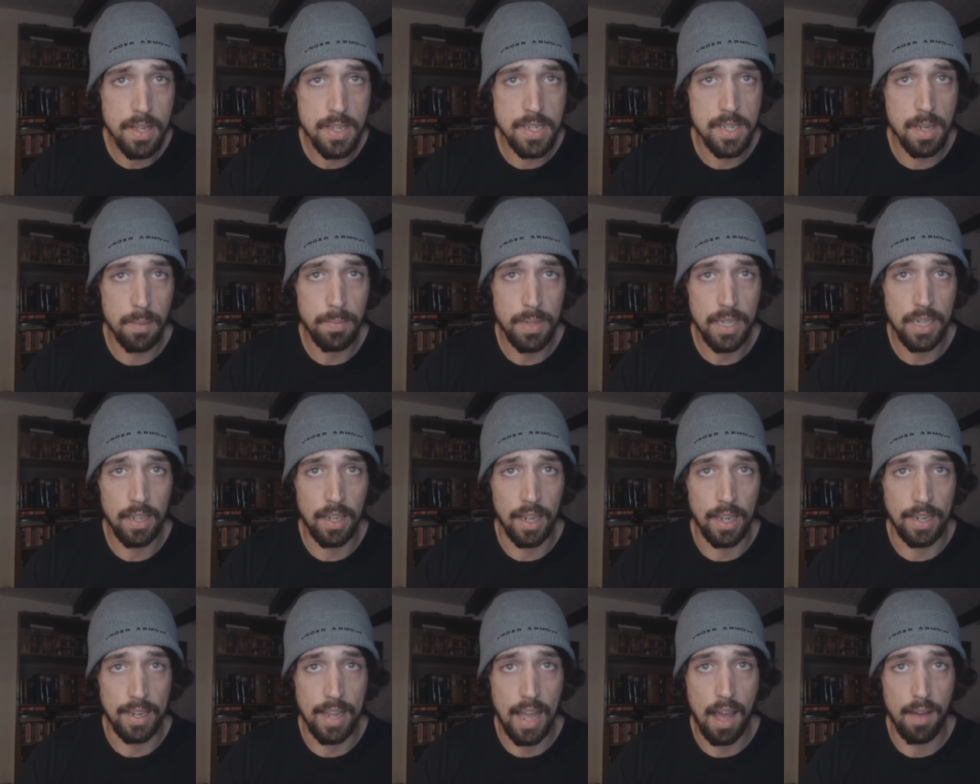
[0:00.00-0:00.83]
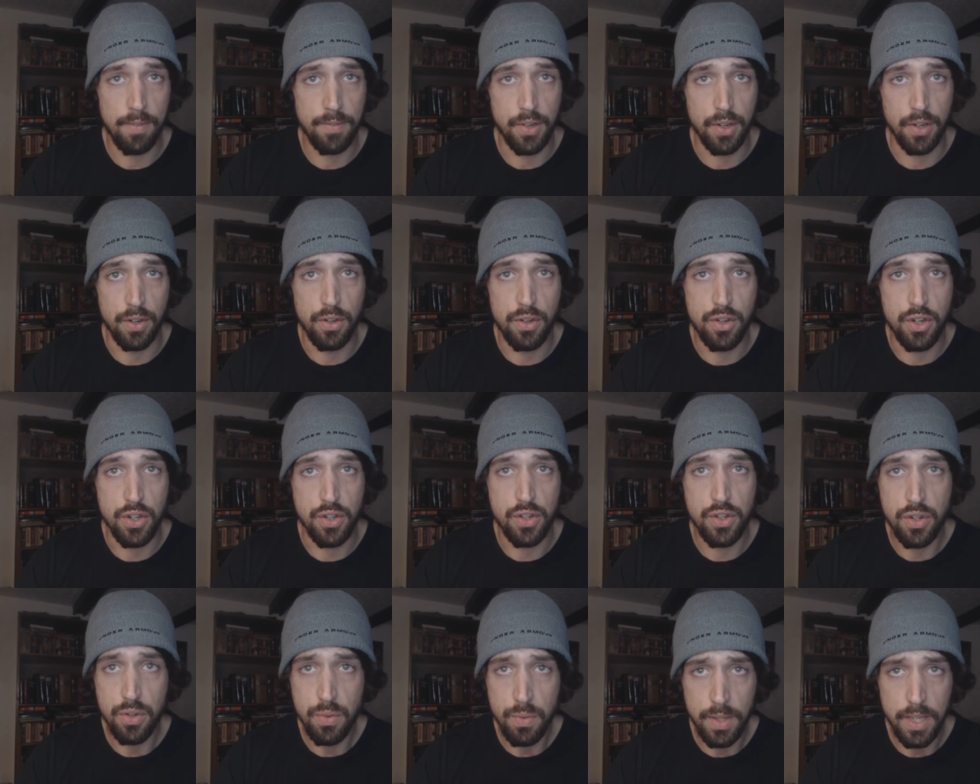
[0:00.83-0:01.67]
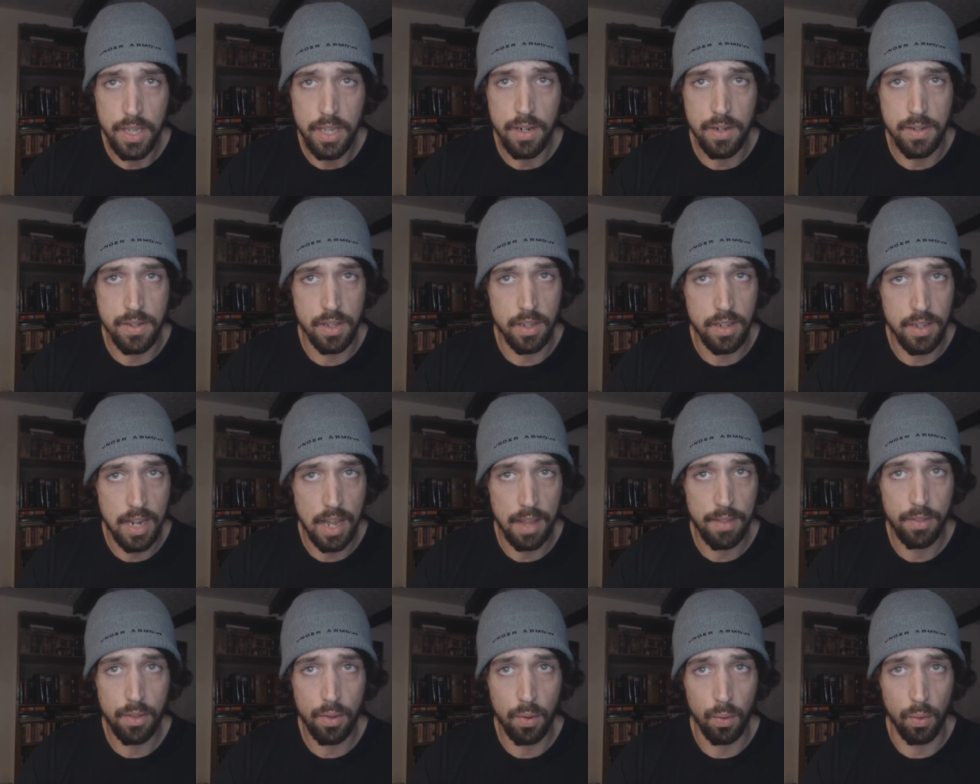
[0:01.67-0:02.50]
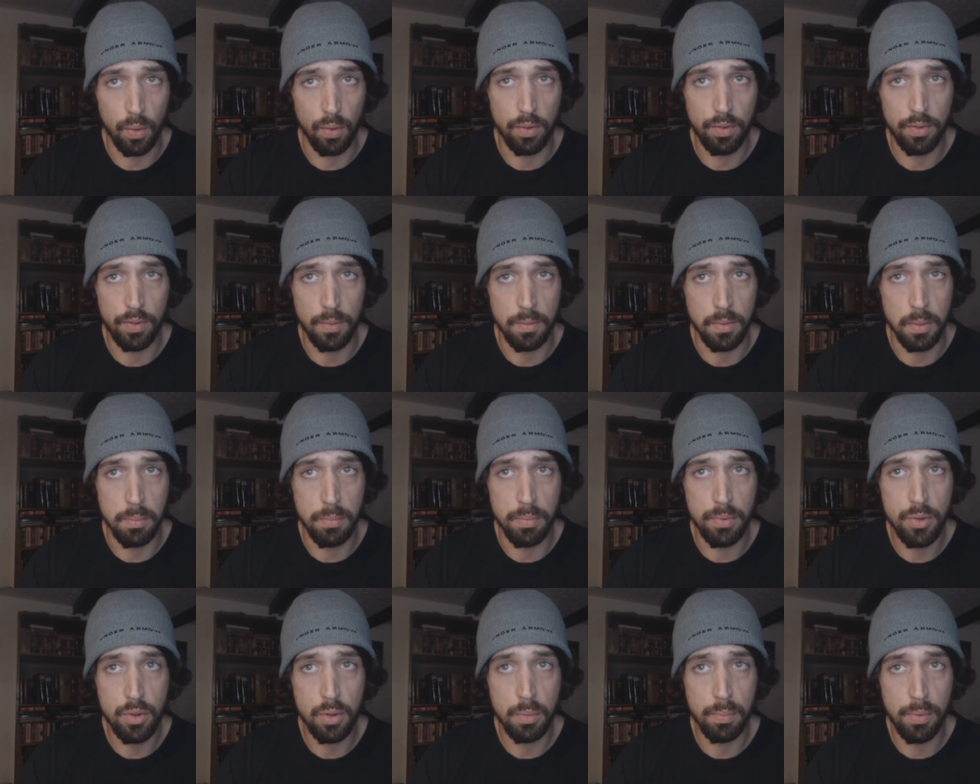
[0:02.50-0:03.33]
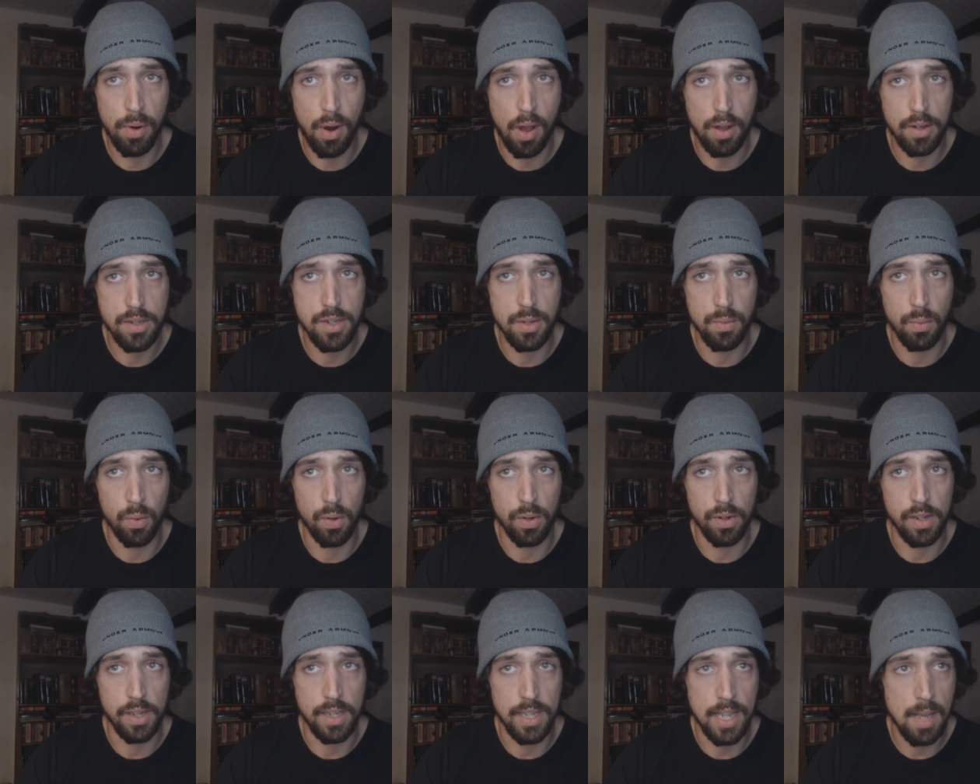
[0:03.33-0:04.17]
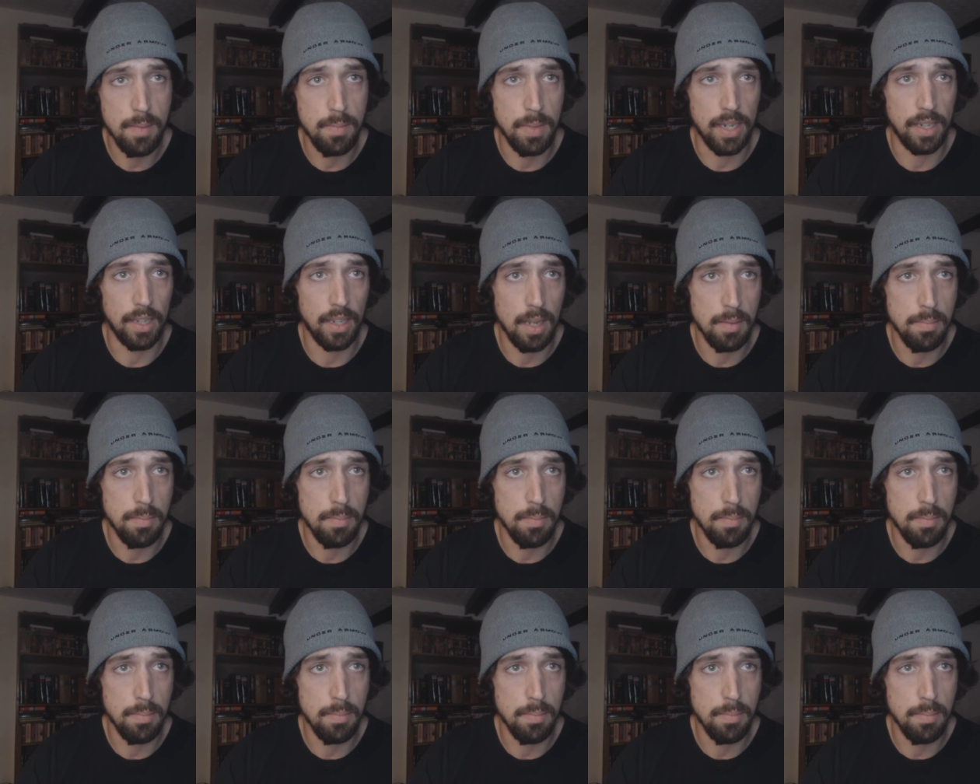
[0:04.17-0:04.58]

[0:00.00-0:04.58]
something like after just two years, the death toll from the brutal proxy war in Yemen,